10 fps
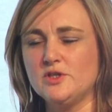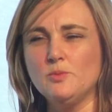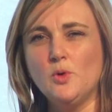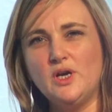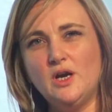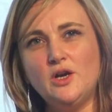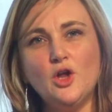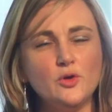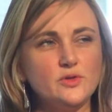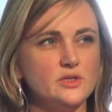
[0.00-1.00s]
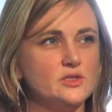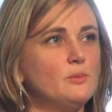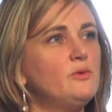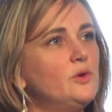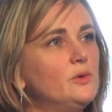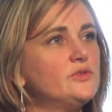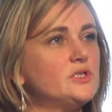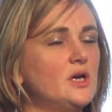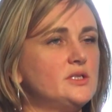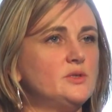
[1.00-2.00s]
this morning, I know that some of you have
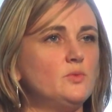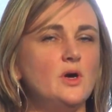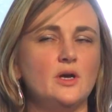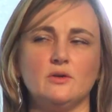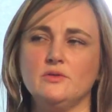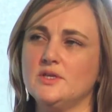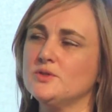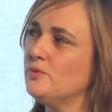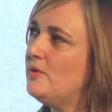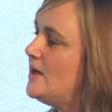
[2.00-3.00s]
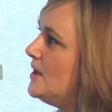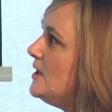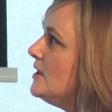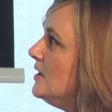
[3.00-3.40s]
started work on this already.